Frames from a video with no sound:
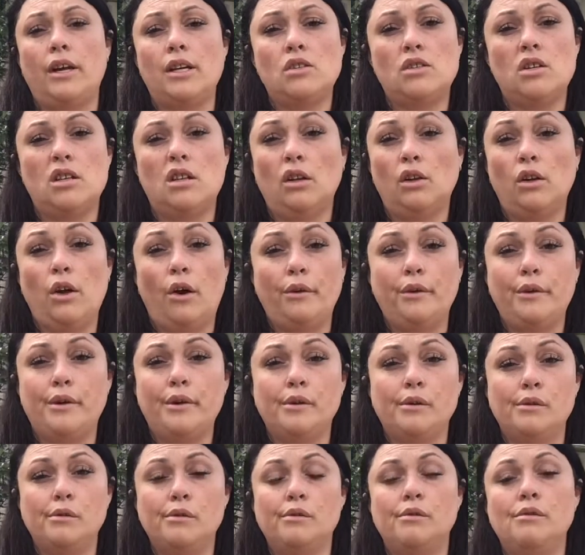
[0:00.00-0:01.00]
to the
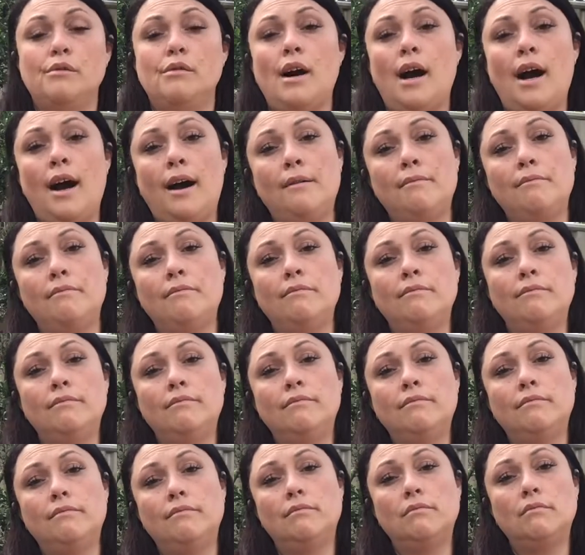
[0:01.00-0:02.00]
local
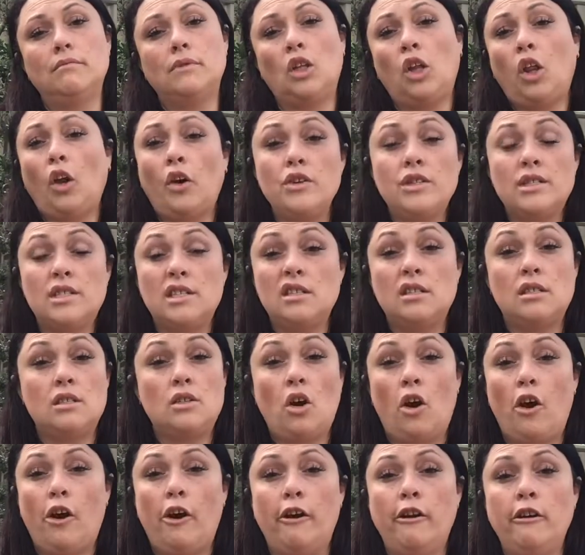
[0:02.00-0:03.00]
closest to
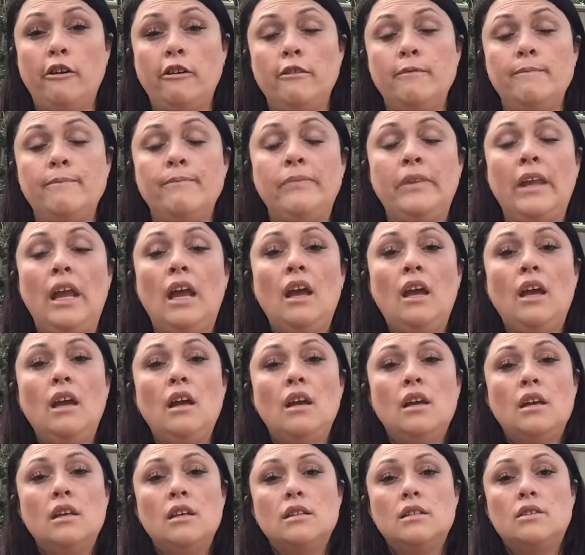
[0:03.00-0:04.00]
home,
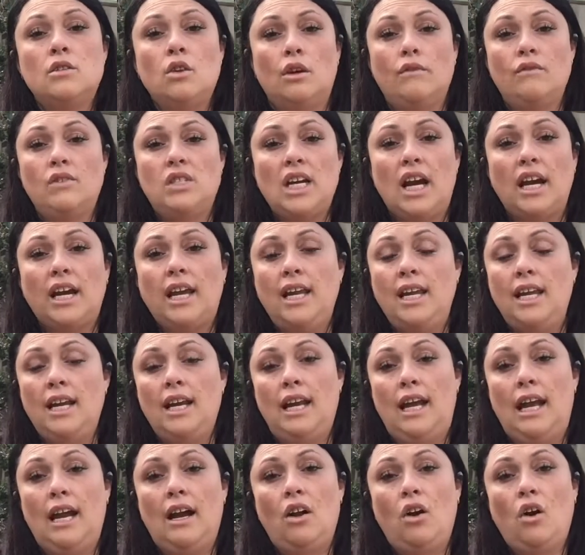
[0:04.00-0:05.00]
sort of duck in
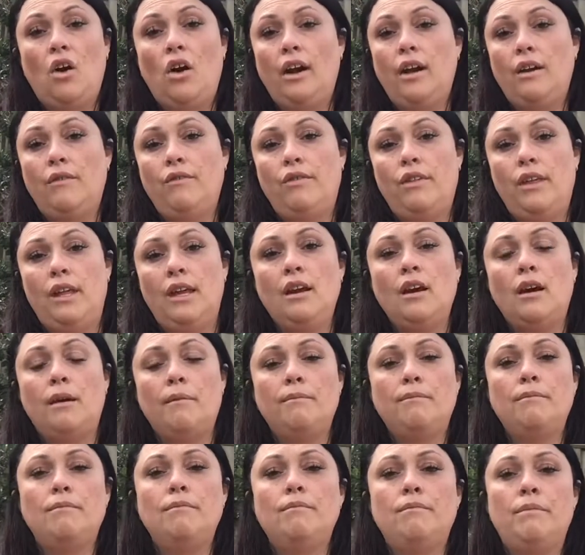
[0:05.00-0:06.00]
and out kind of thing.
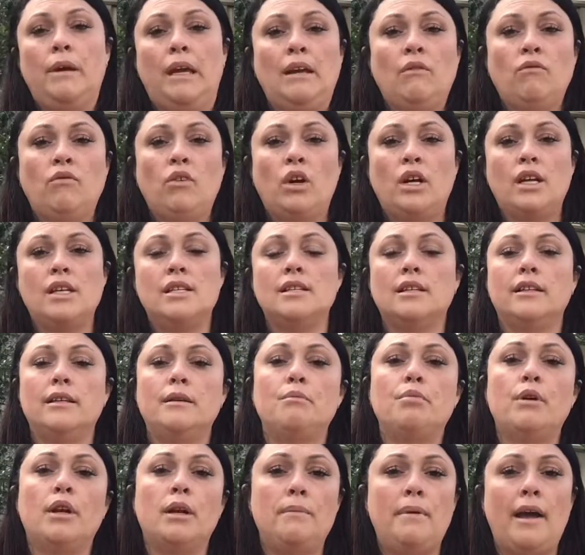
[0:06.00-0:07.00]
I'm being very
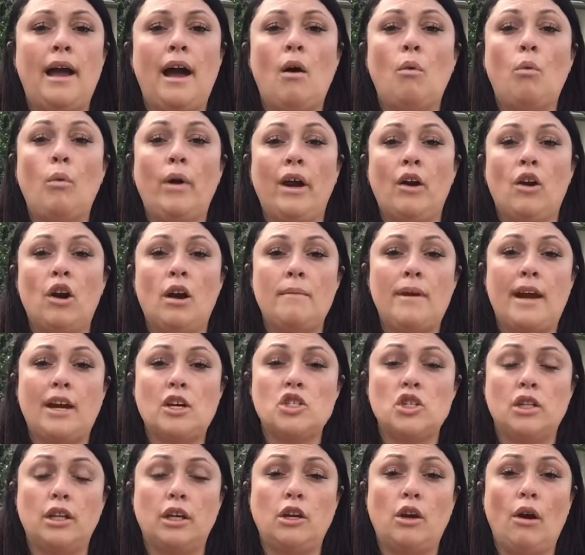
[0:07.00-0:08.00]
deliberate about where I'm
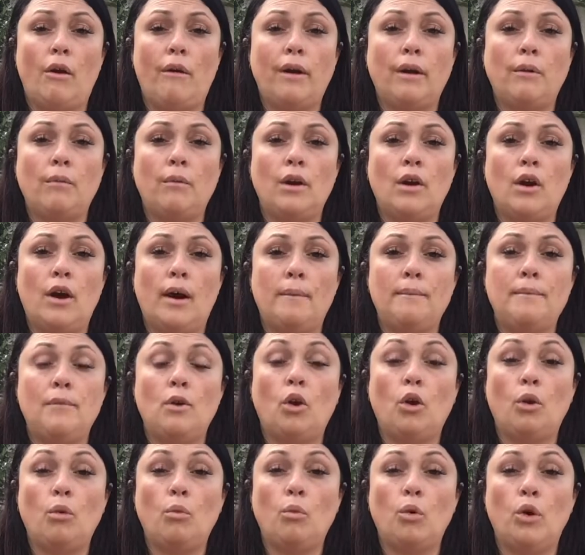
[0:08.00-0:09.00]
actually going when I'm
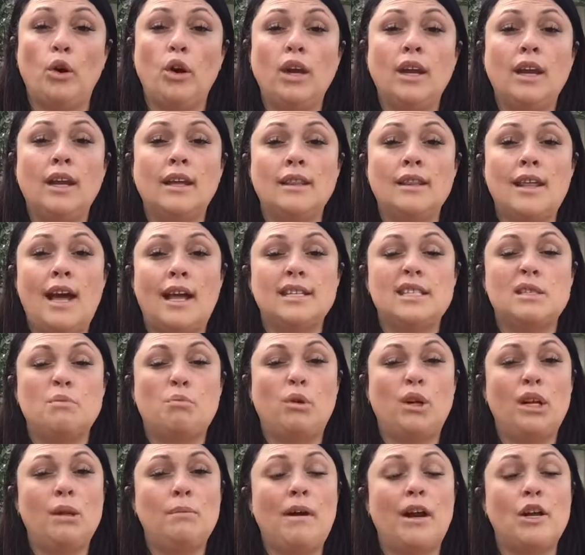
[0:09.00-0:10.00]
not at work, and that's
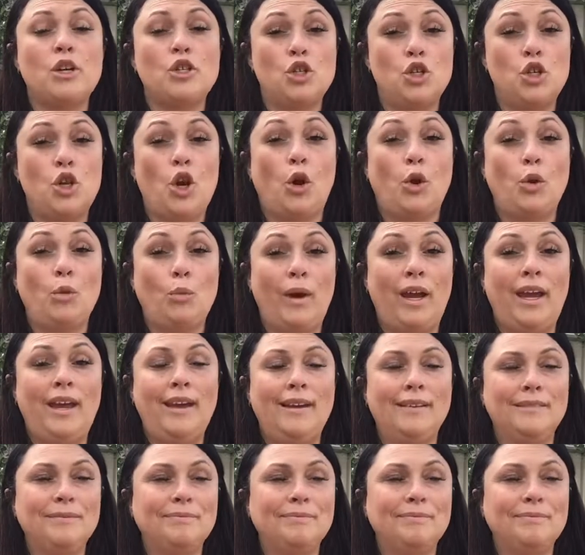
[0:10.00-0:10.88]
pretty much nowhere.